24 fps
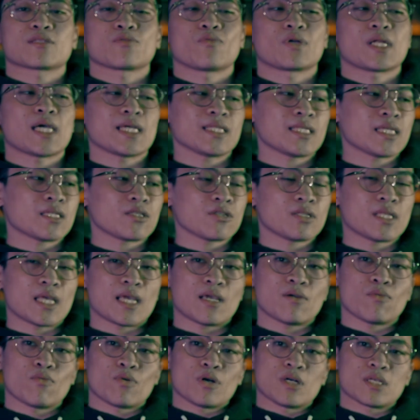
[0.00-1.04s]
So what I did
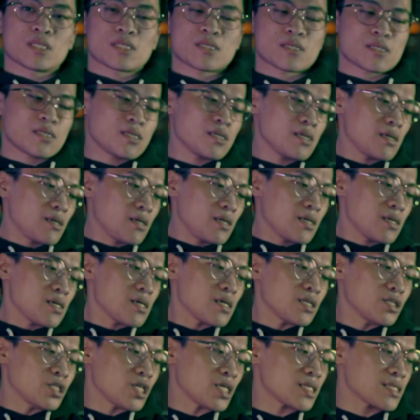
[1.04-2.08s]
today was
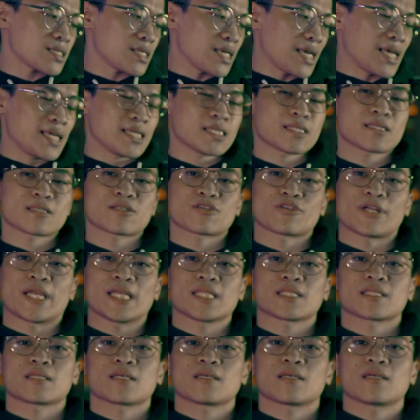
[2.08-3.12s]
just a
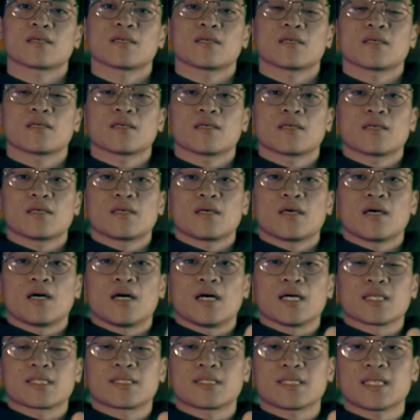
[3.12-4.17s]
straight
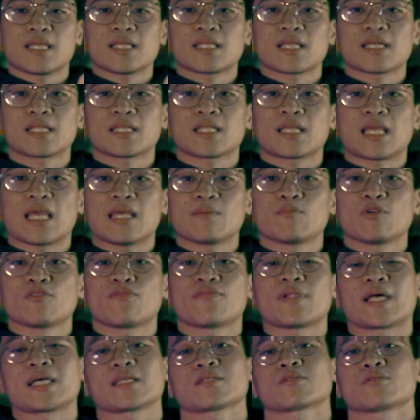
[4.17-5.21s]
seated cable
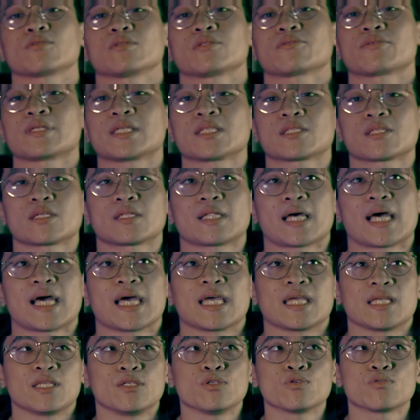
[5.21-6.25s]
fly. So the reason I
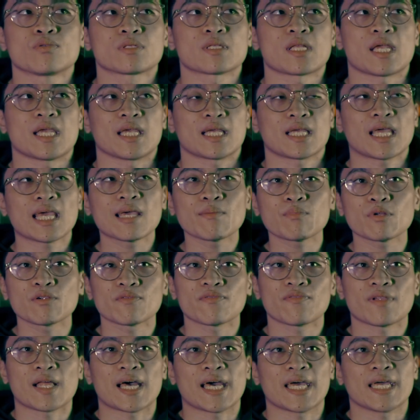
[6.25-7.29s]
used a cable
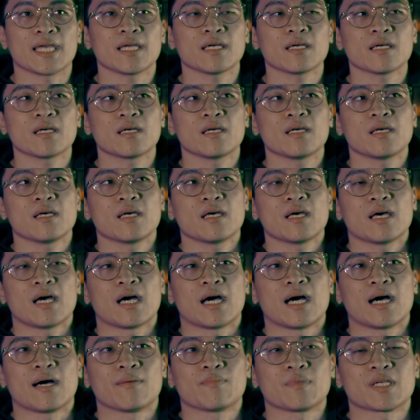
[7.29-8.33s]
fly
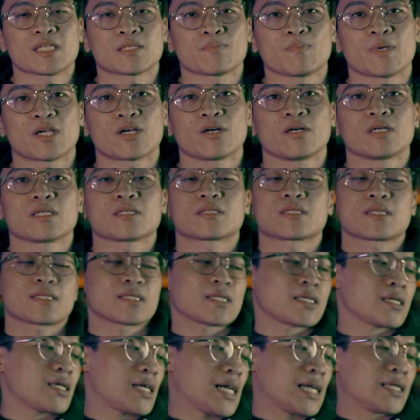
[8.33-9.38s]
is
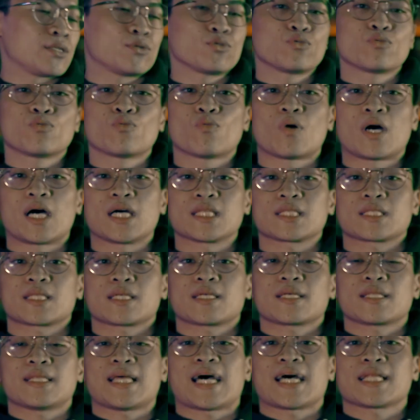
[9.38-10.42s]
because I do
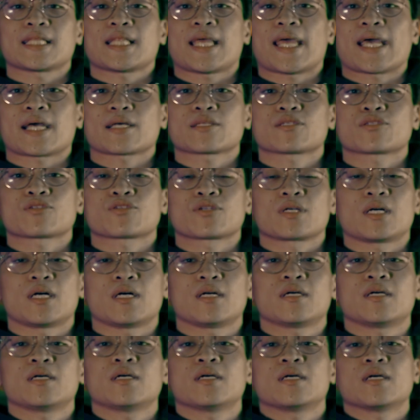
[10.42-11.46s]
want that
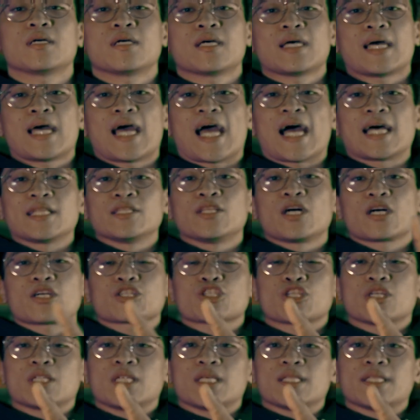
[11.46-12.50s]
extra
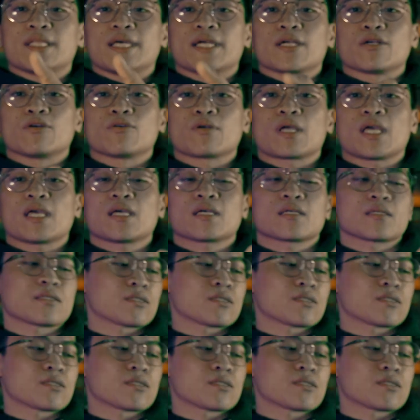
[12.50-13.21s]
adduction in there, okay?